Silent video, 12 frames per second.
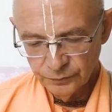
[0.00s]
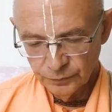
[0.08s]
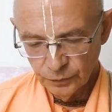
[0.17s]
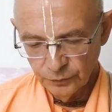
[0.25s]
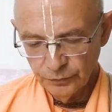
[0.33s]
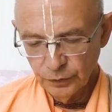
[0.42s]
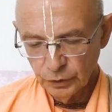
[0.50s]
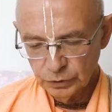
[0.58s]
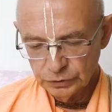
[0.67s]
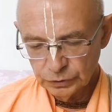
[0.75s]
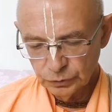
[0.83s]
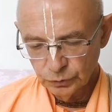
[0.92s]
of
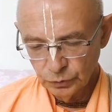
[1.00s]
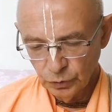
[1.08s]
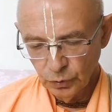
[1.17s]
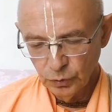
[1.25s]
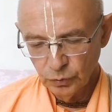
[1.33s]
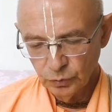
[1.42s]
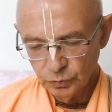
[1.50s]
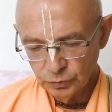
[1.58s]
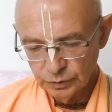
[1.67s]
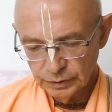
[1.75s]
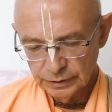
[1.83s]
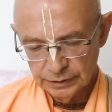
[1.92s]
those who
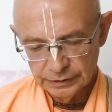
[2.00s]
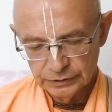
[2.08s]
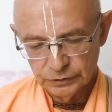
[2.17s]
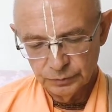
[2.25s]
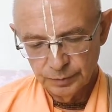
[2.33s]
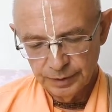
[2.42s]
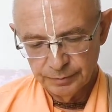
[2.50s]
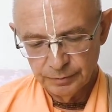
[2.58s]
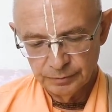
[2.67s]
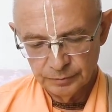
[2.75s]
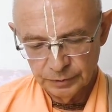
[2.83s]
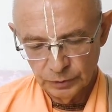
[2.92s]
know the
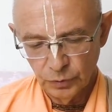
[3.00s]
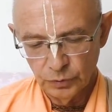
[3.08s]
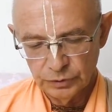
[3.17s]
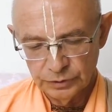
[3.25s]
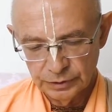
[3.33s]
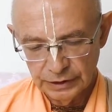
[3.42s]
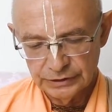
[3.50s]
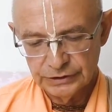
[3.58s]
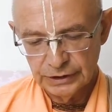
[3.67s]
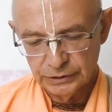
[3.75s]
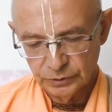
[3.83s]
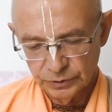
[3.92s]
Supreme Lord,
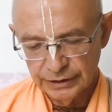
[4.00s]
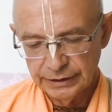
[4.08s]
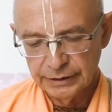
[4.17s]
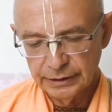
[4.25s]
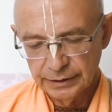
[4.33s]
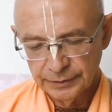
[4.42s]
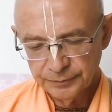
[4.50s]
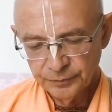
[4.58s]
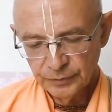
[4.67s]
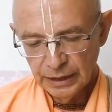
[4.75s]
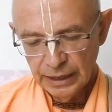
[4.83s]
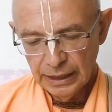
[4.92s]
Rajan or King,
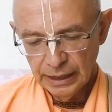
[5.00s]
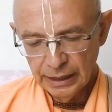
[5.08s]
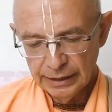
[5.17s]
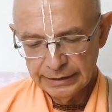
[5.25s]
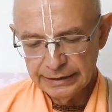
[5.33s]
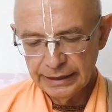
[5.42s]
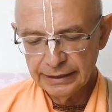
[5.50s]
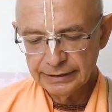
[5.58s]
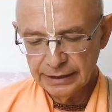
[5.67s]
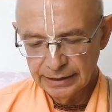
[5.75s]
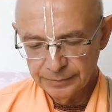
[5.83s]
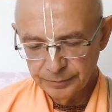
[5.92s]

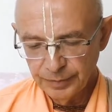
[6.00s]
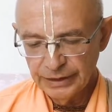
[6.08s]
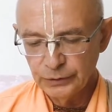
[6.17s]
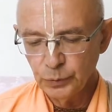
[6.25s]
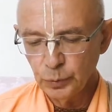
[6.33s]
yena, by